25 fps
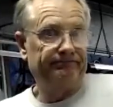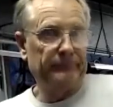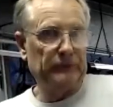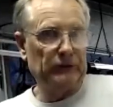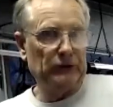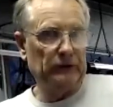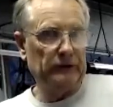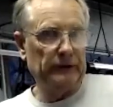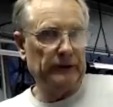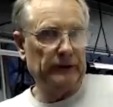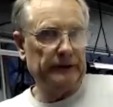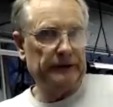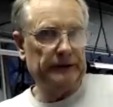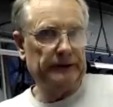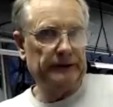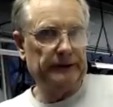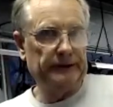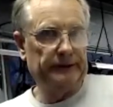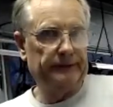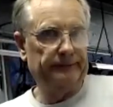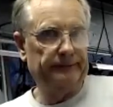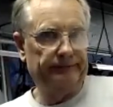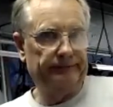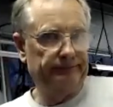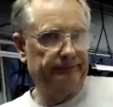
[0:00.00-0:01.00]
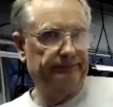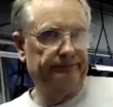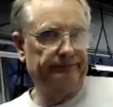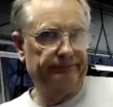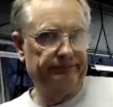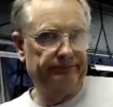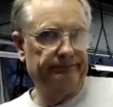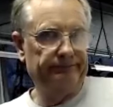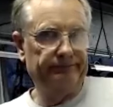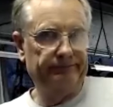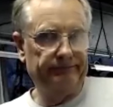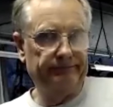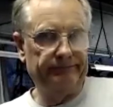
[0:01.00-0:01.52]
So that's
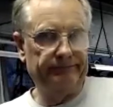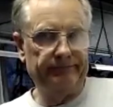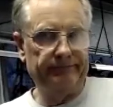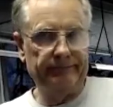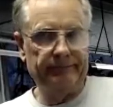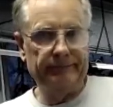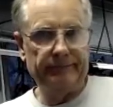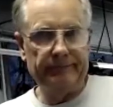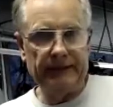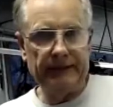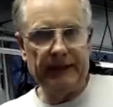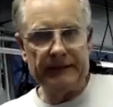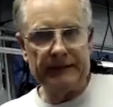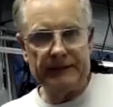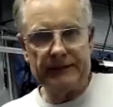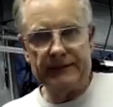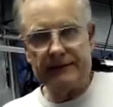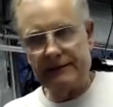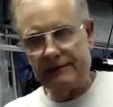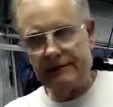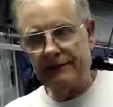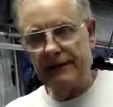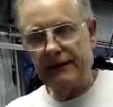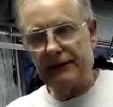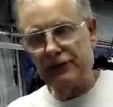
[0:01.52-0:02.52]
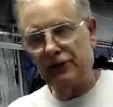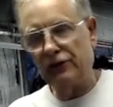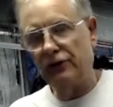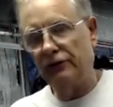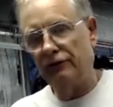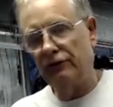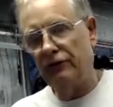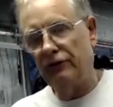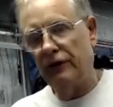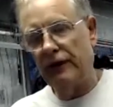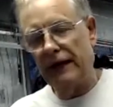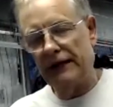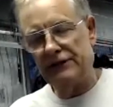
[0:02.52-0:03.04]
that's that's a good
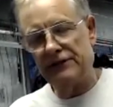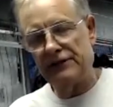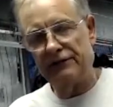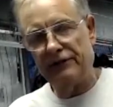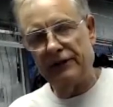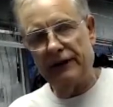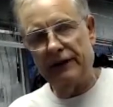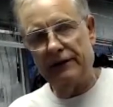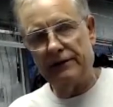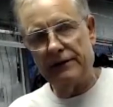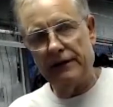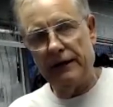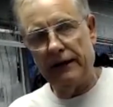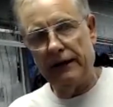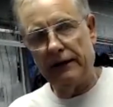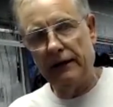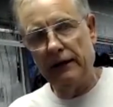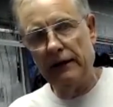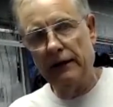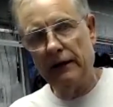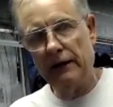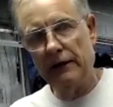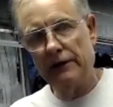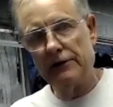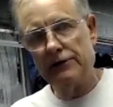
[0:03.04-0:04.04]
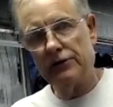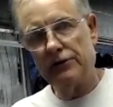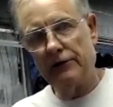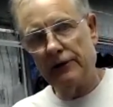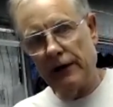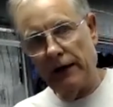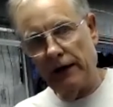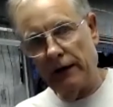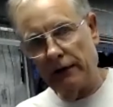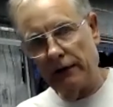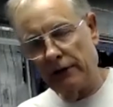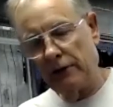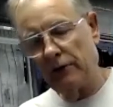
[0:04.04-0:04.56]
philosophy to take. So
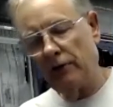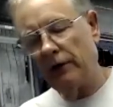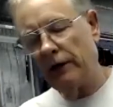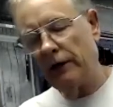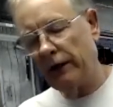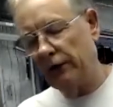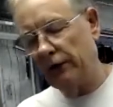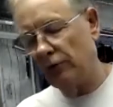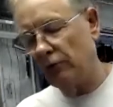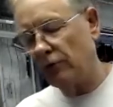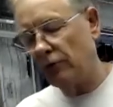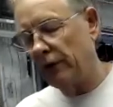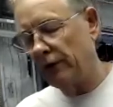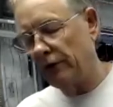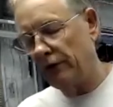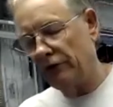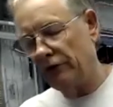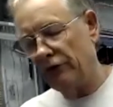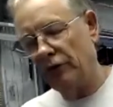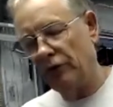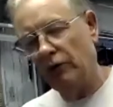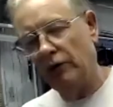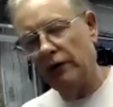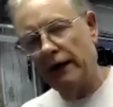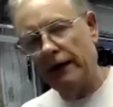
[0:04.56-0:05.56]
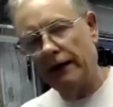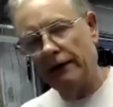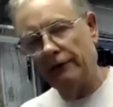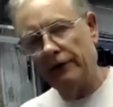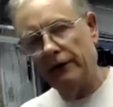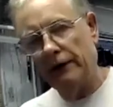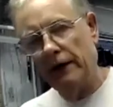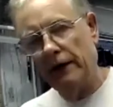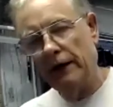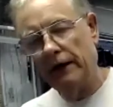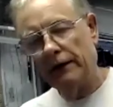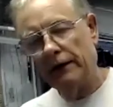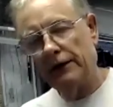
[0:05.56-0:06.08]
yeah, go ahead and run the fuel out of
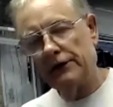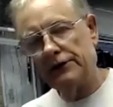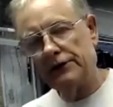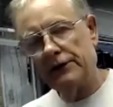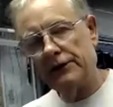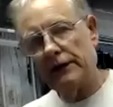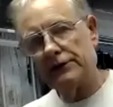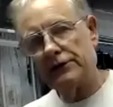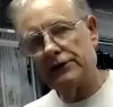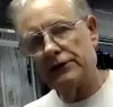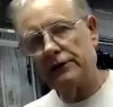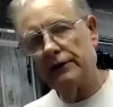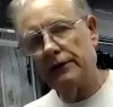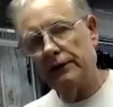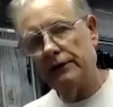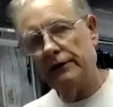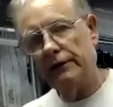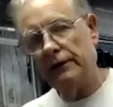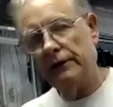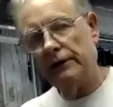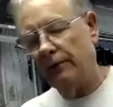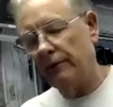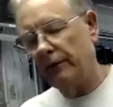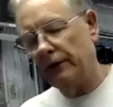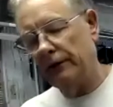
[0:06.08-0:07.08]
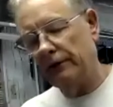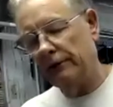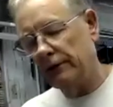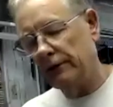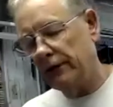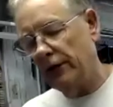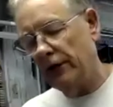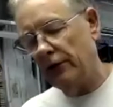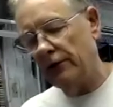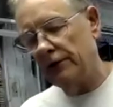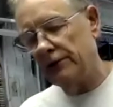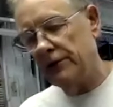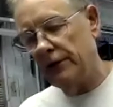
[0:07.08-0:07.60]
it because that's I mean
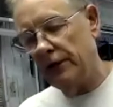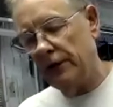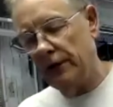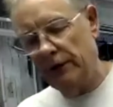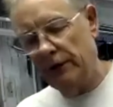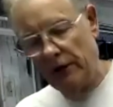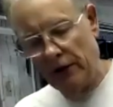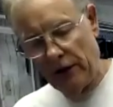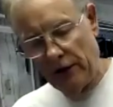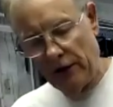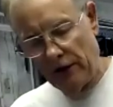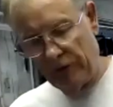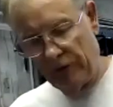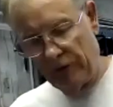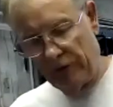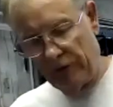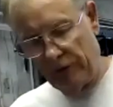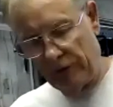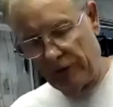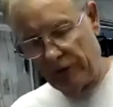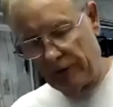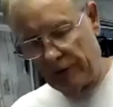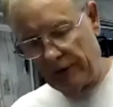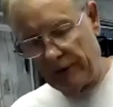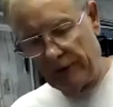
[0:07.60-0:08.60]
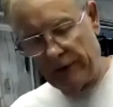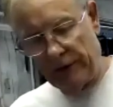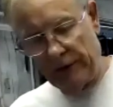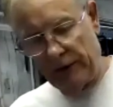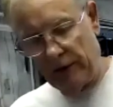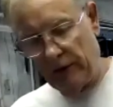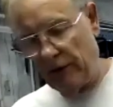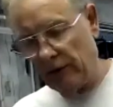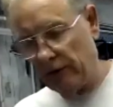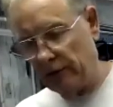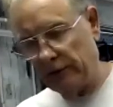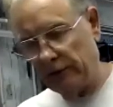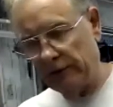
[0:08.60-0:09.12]
guaranteed. You
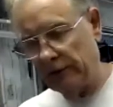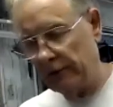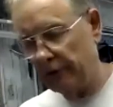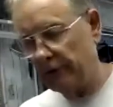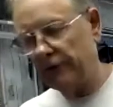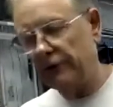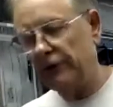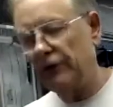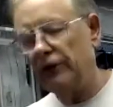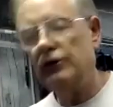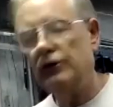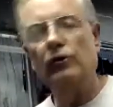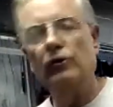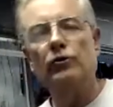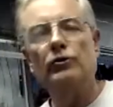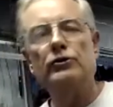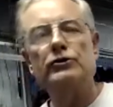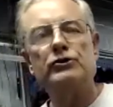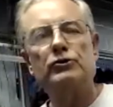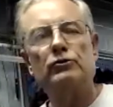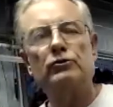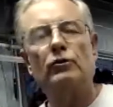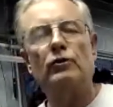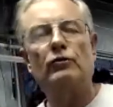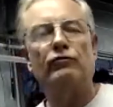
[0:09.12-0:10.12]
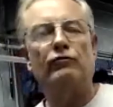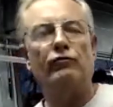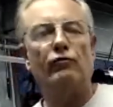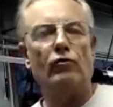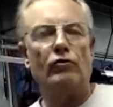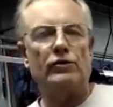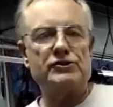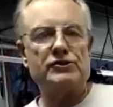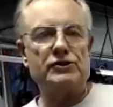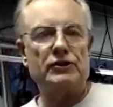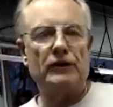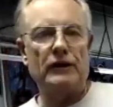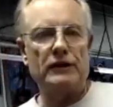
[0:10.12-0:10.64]
know, the usual
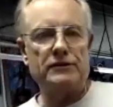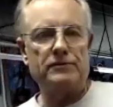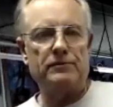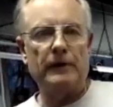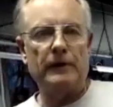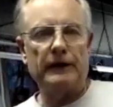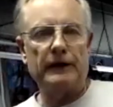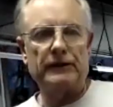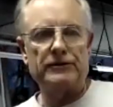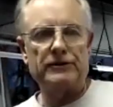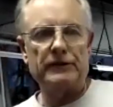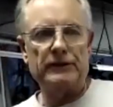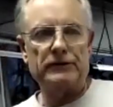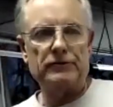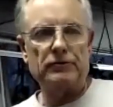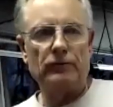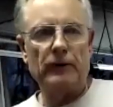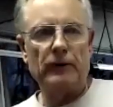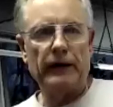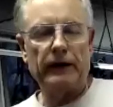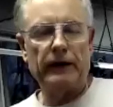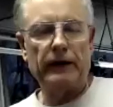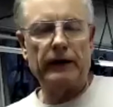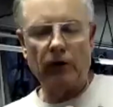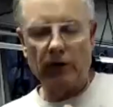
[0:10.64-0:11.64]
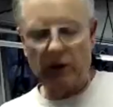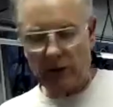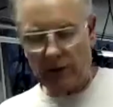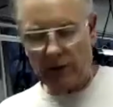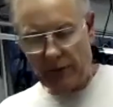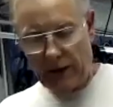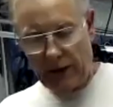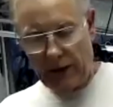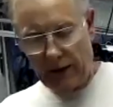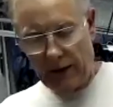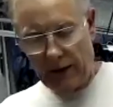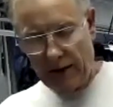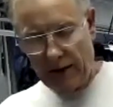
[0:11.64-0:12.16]
four suspects, that's what I call them
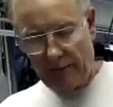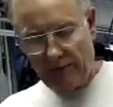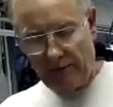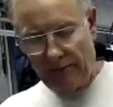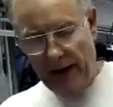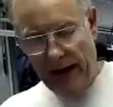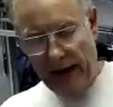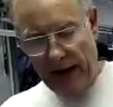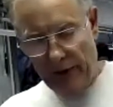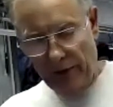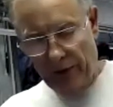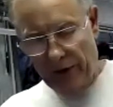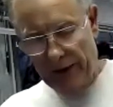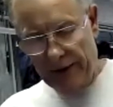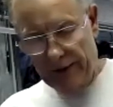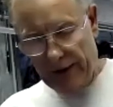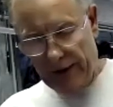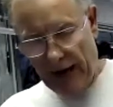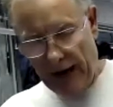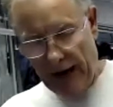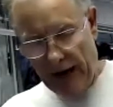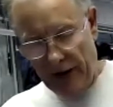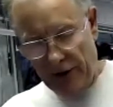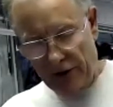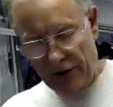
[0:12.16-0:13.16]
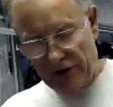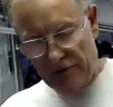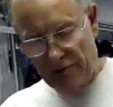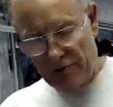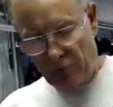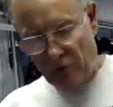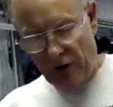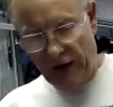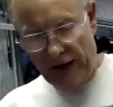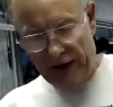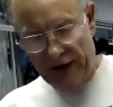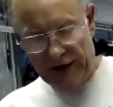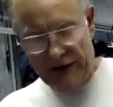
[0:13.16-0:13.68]
battery, tires,
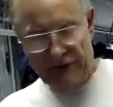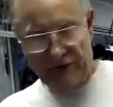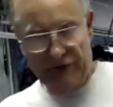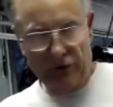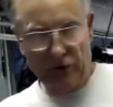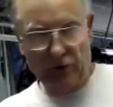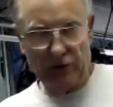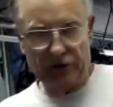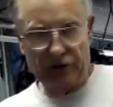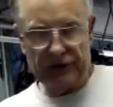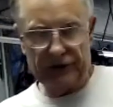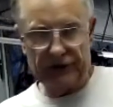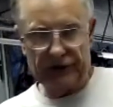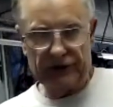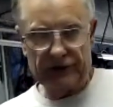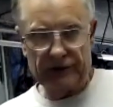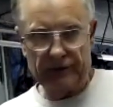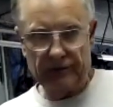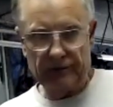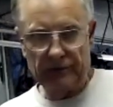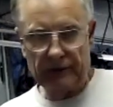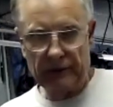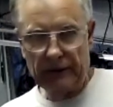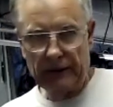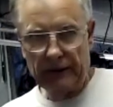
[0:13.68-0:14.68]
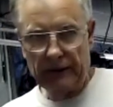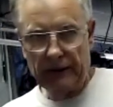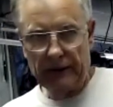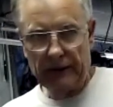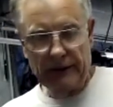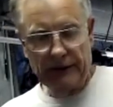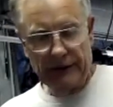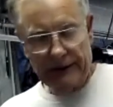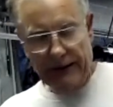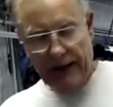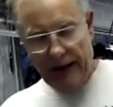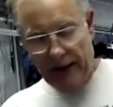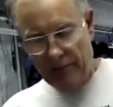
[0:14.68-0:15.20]
brakes, fuel system.
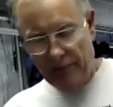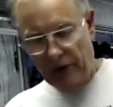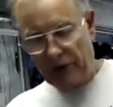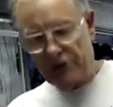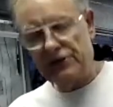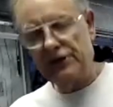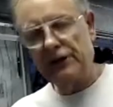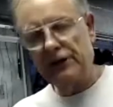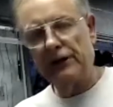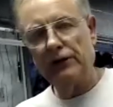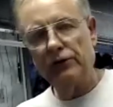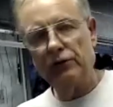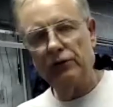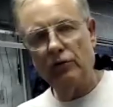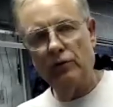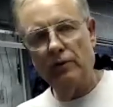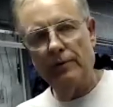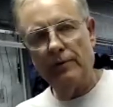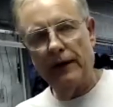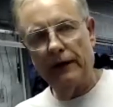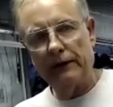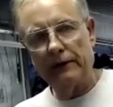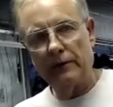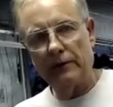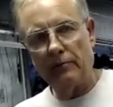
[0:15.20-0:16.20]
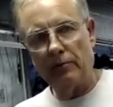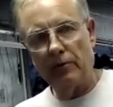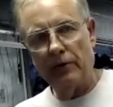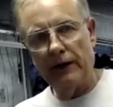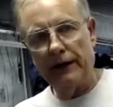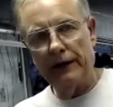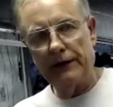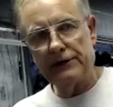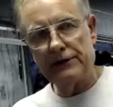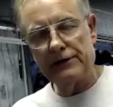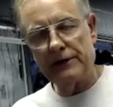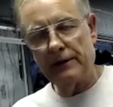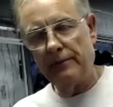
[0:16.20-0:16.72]
Not much you can do about the
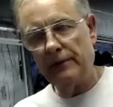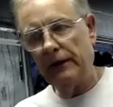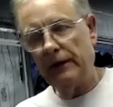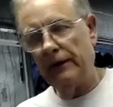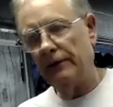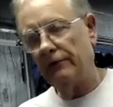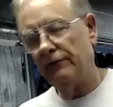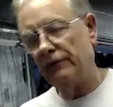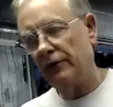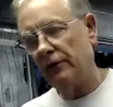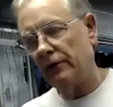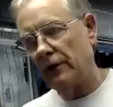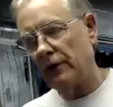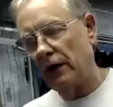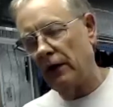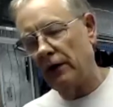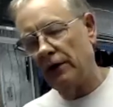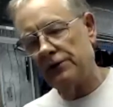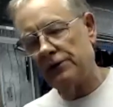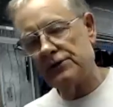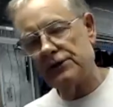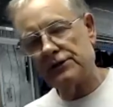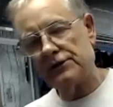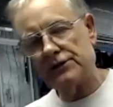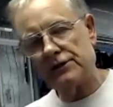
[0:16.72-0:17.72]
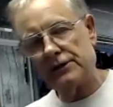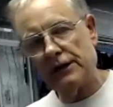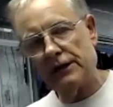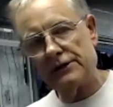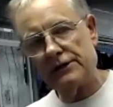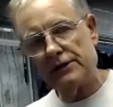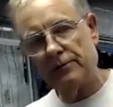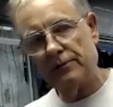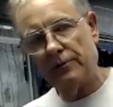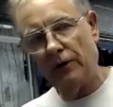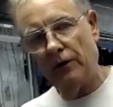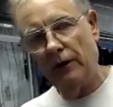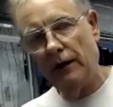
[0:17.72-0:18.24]
brakes. I mean, if your car is
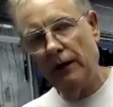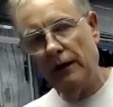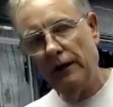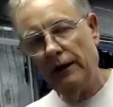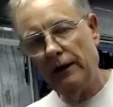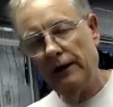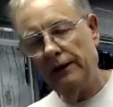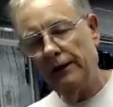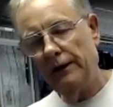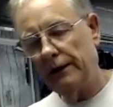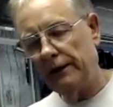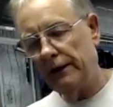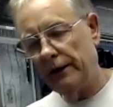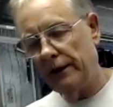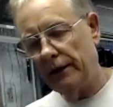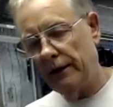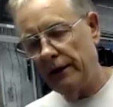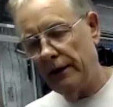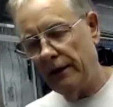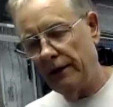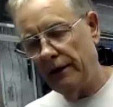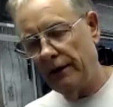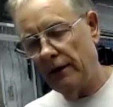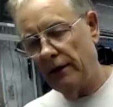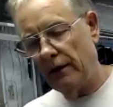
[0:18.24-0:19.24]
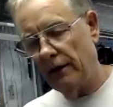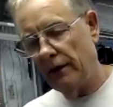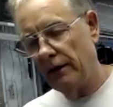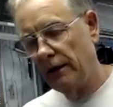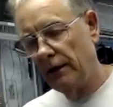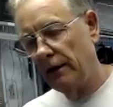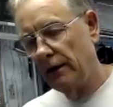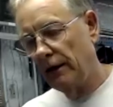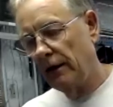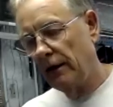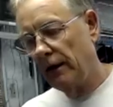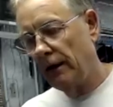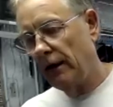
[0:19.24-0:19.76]
accessible, you can get in
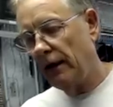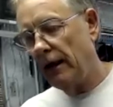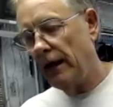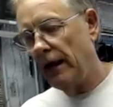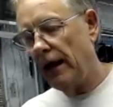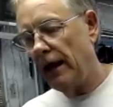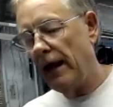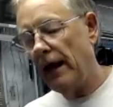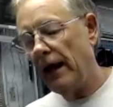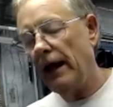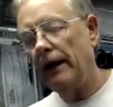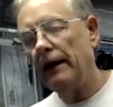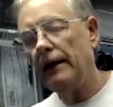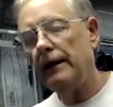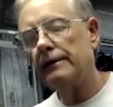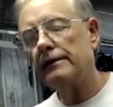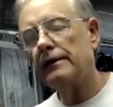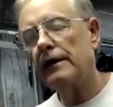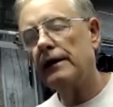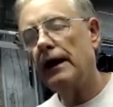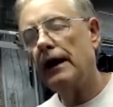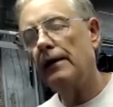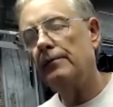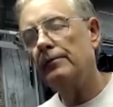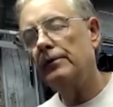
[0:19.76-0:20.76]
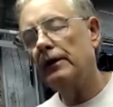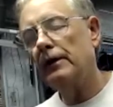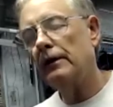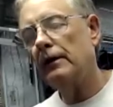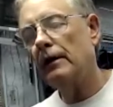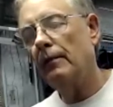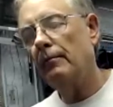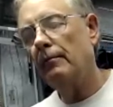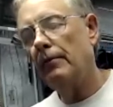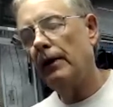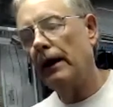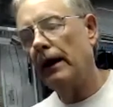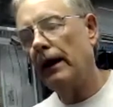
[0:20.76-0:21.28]
there anytime you
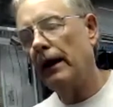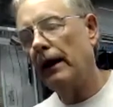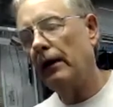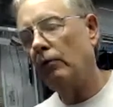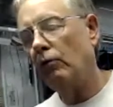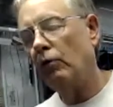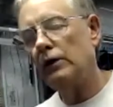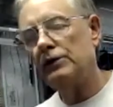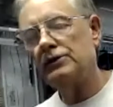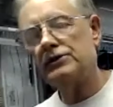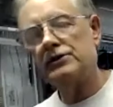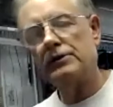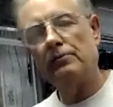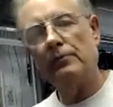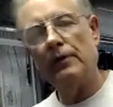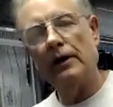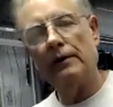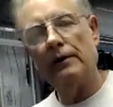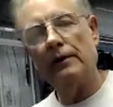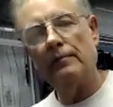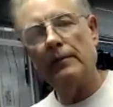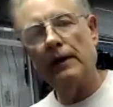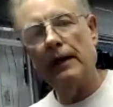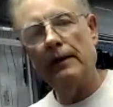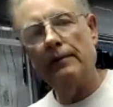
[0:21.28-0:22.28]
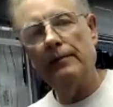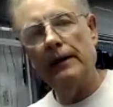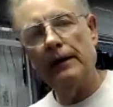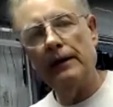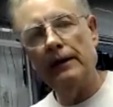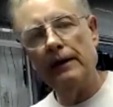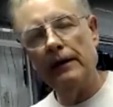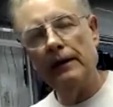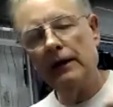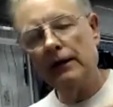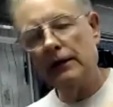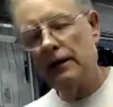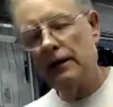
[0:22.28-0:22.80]
come by, once a month maybe.